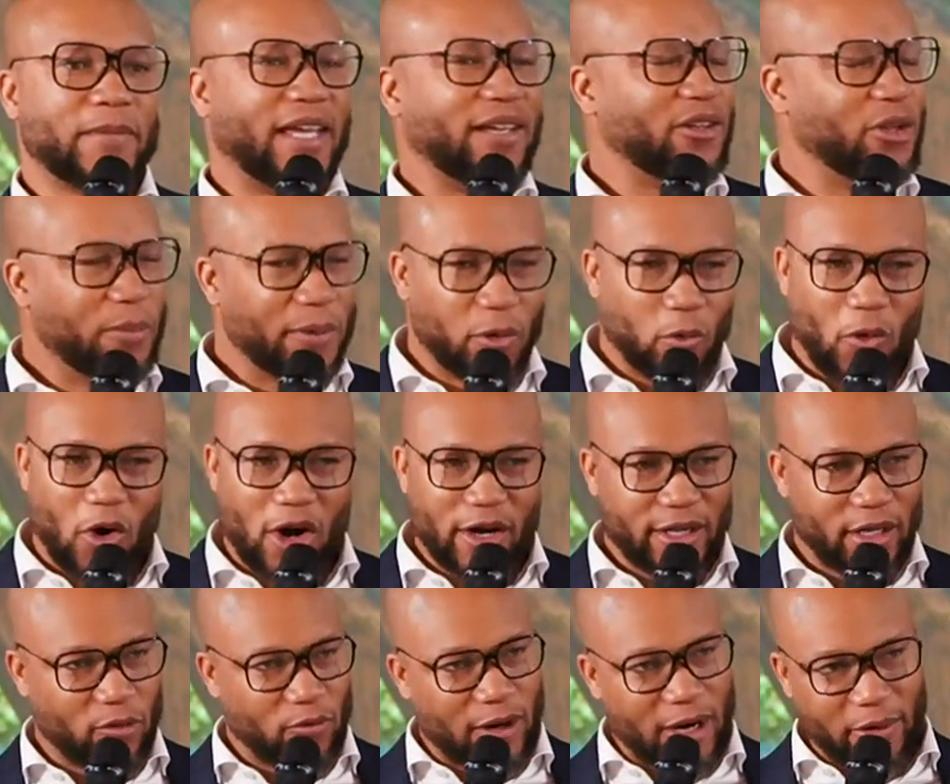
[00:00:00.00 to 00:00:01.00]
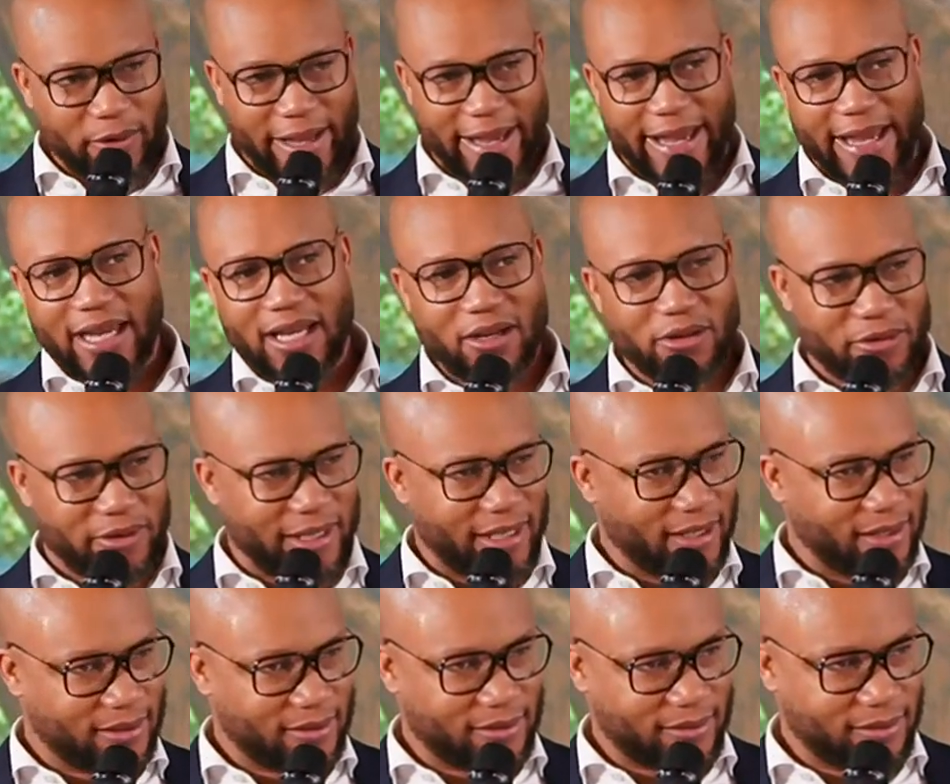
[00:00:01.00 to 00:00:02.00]
You've been walking around
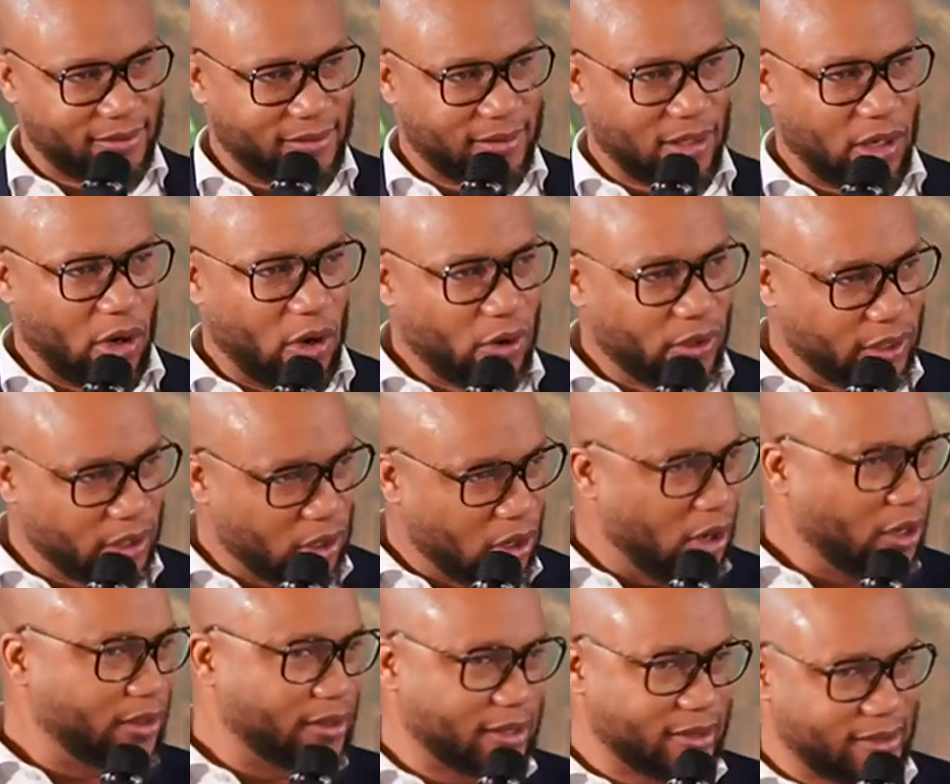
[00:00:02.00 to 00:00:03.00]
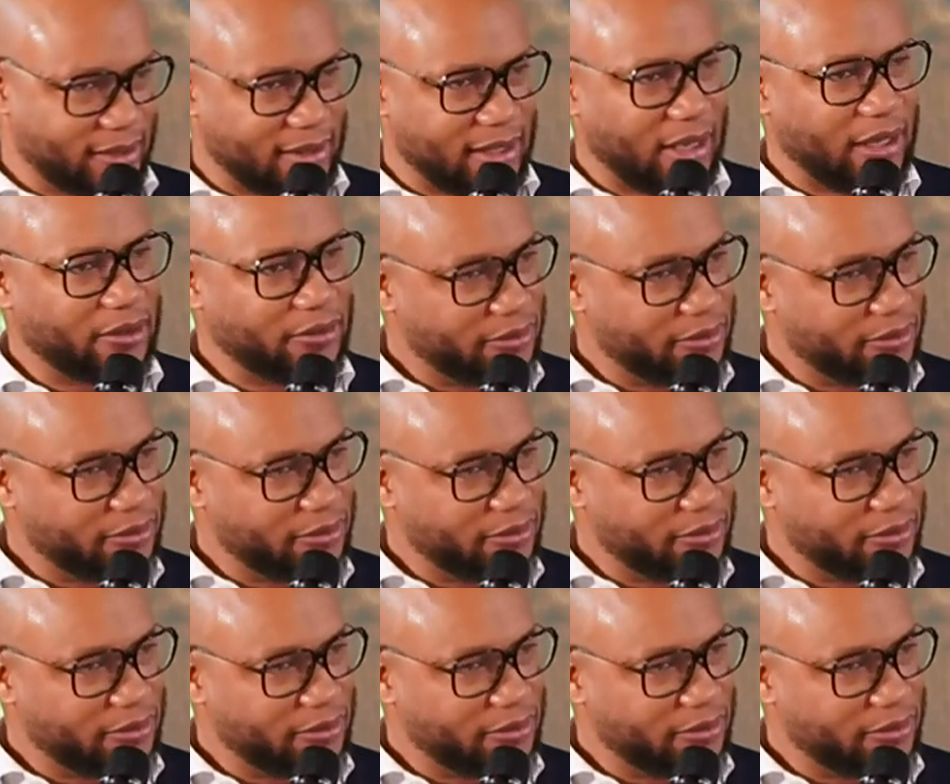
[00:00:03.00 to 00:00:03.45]
angry, holding on to stuff.